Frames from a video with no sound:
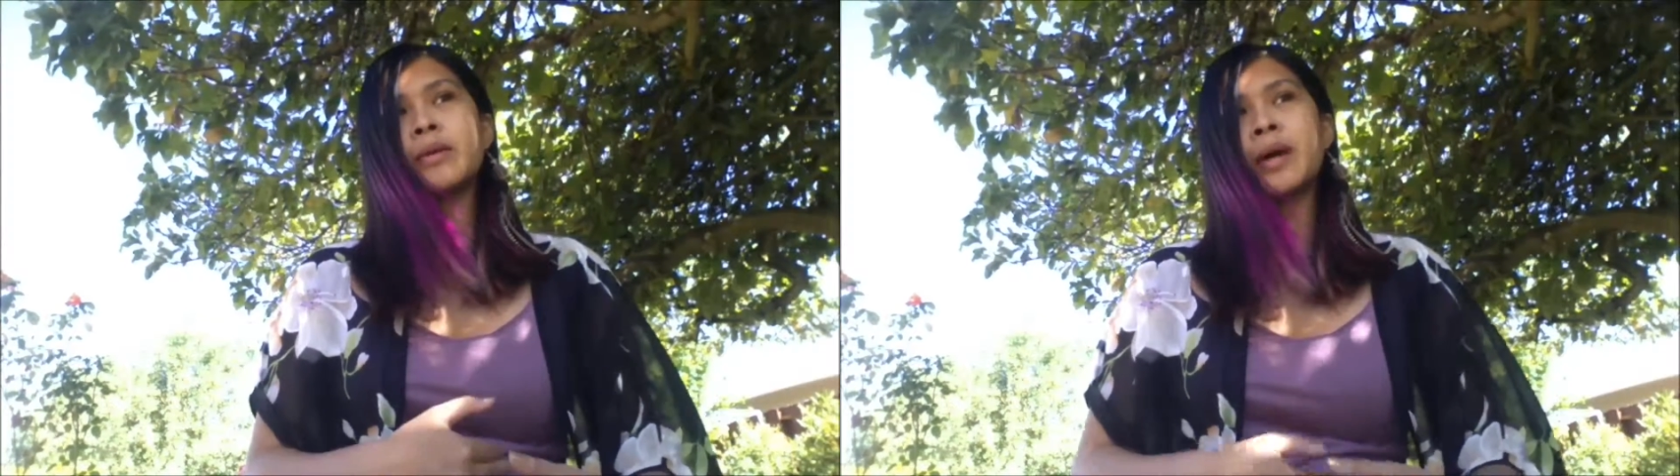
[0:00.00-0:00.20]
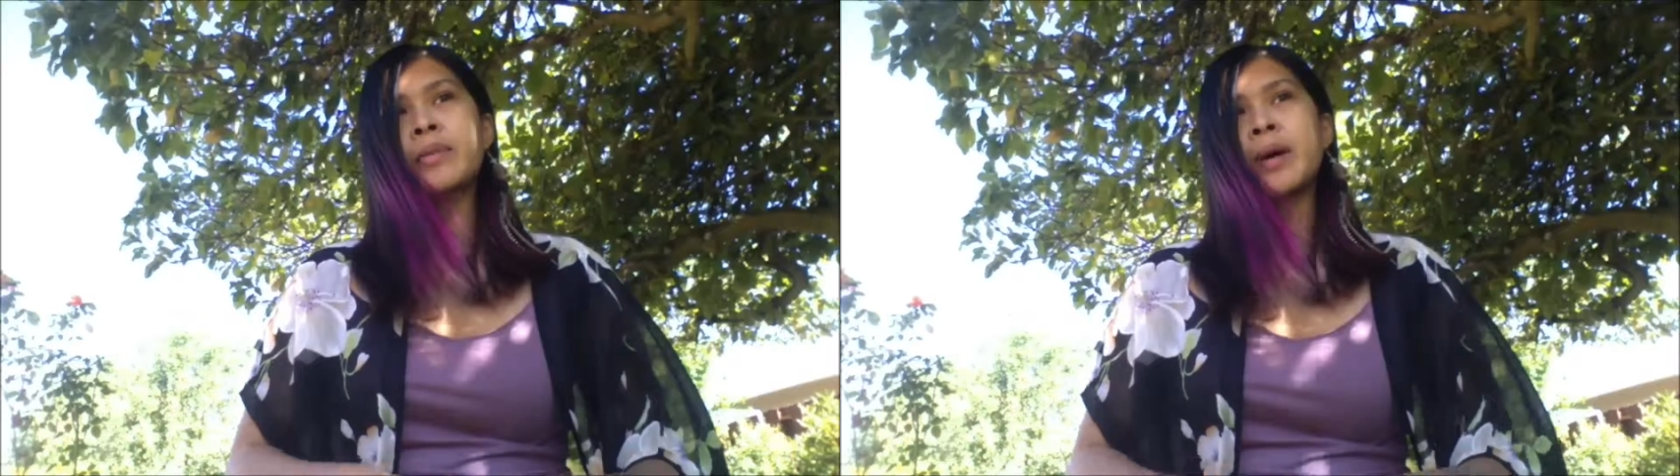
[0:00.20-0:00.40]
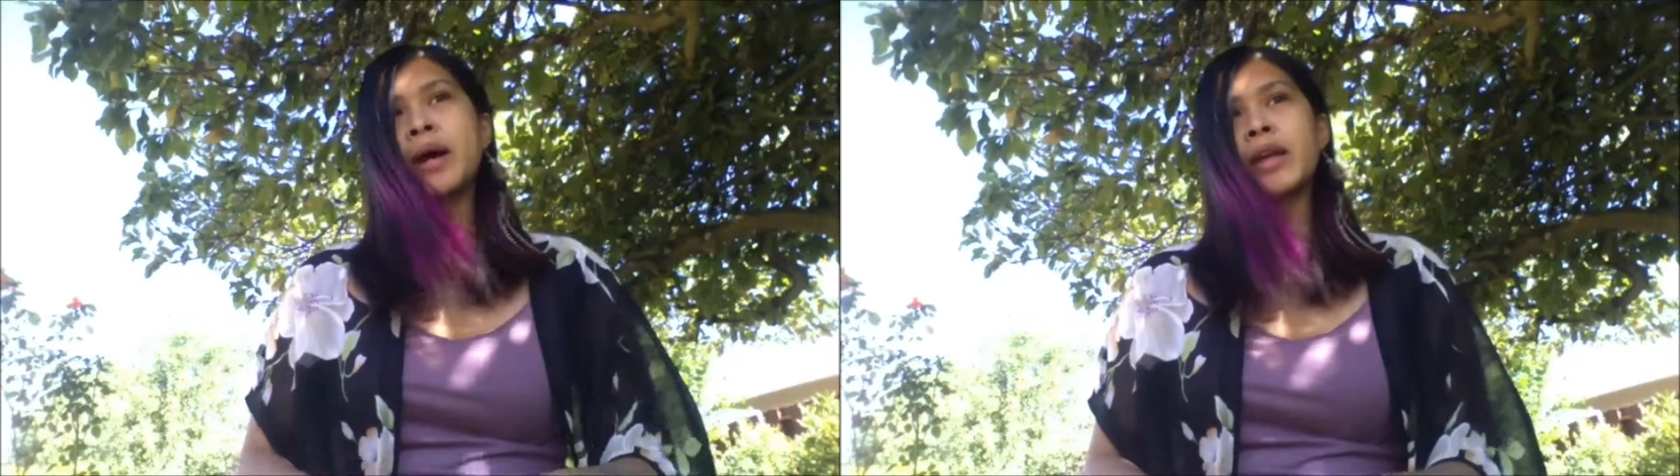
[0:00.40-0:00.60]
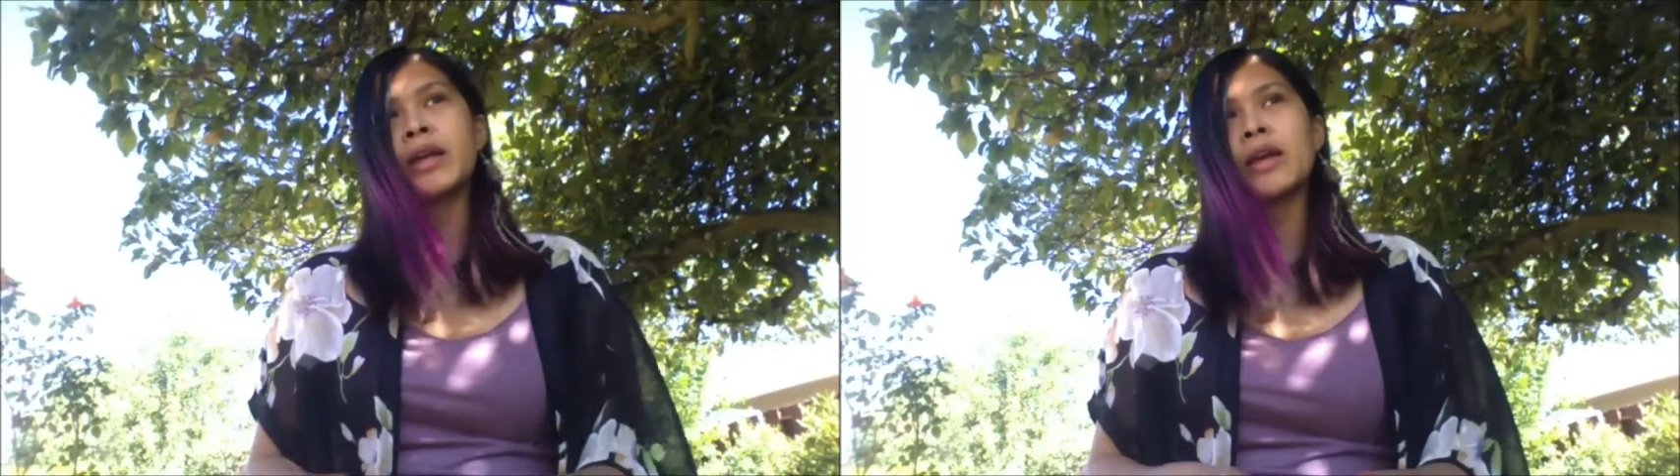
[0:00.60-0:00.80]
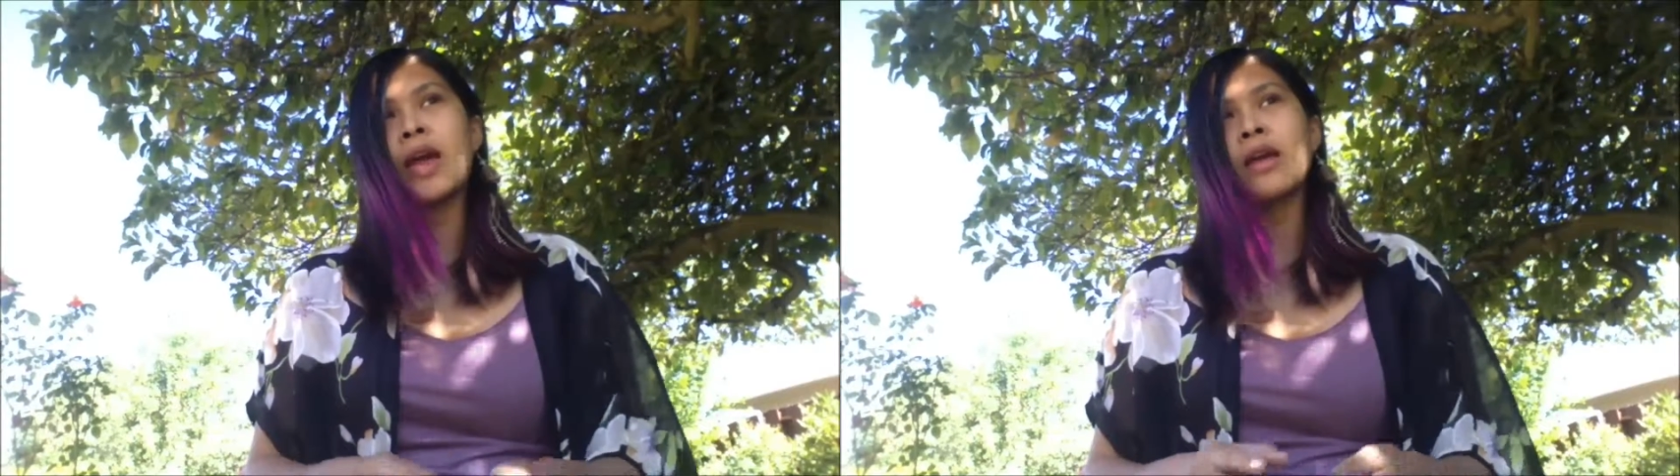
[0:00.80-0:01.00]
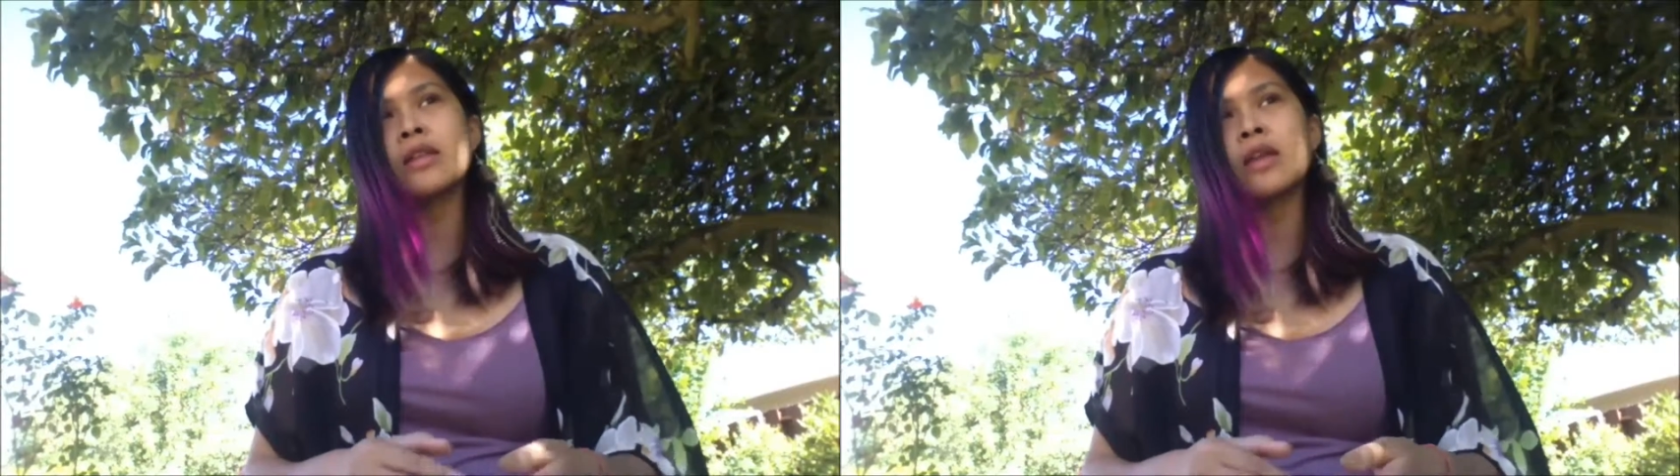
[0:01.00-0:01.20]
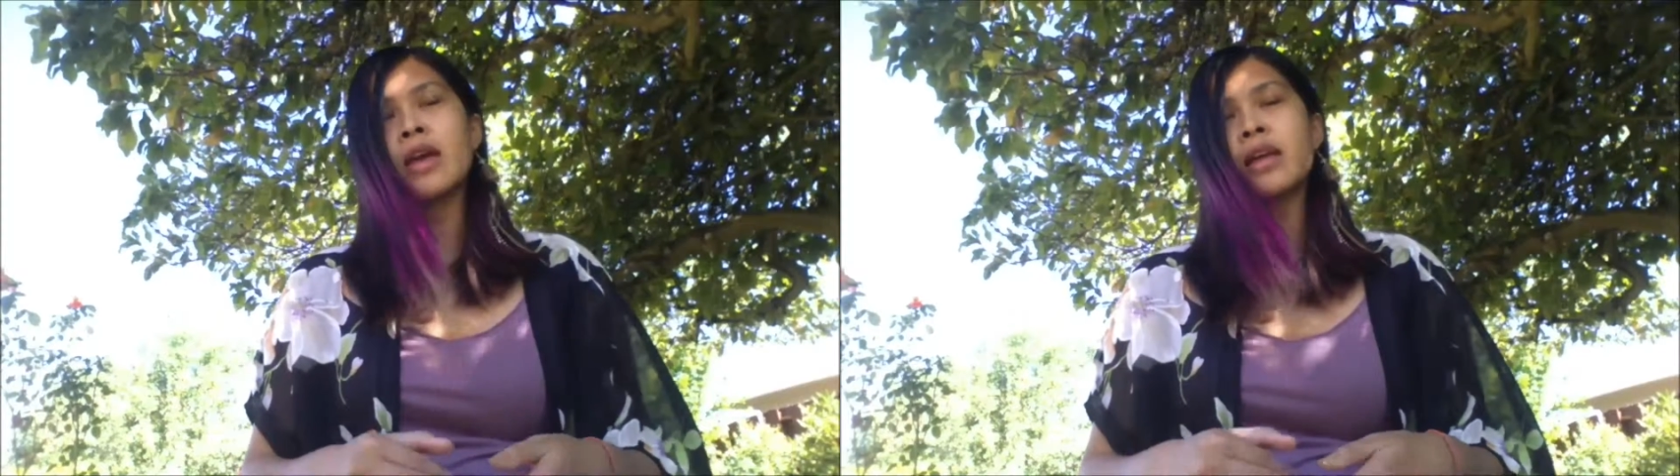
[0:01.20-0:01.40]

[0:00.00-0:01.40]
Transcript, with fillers: in my body and,